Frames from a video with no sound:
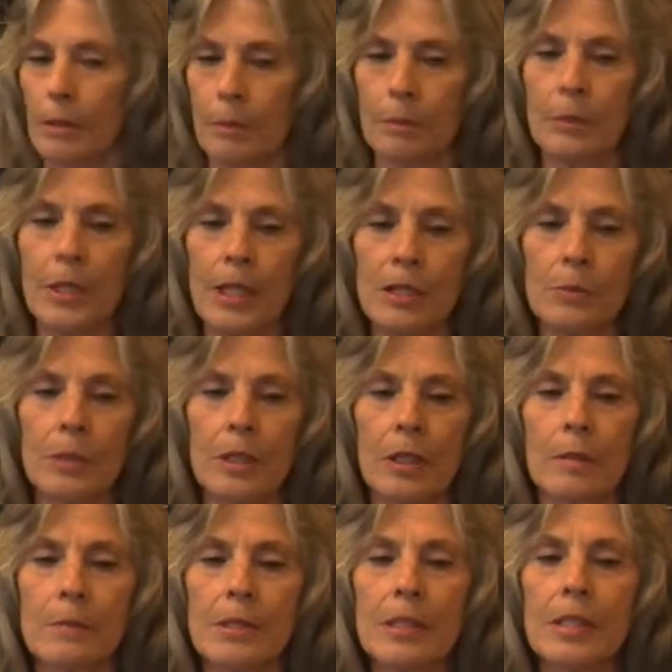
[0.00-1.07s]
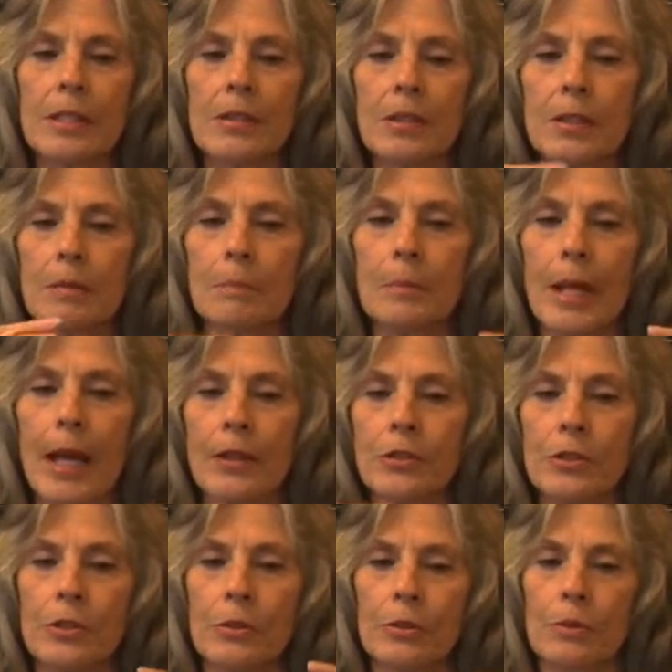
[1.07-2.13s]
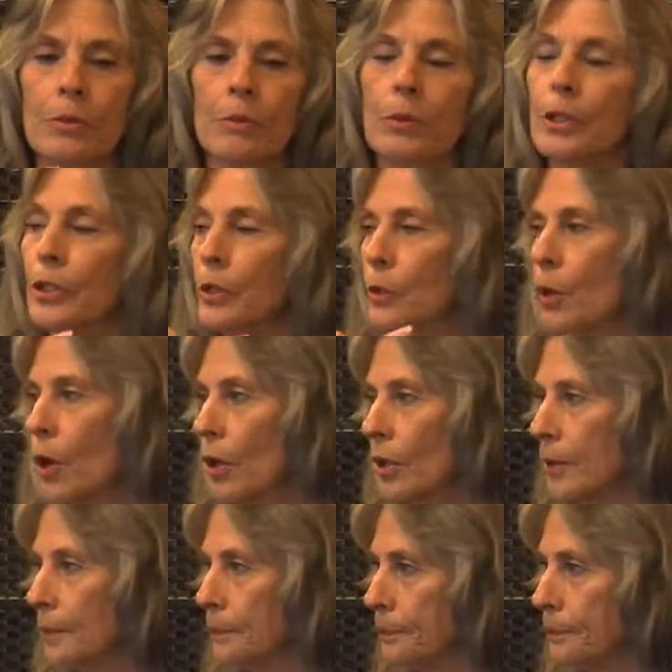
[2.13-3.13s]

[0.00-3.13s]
Next one comes in is going to match you where you are.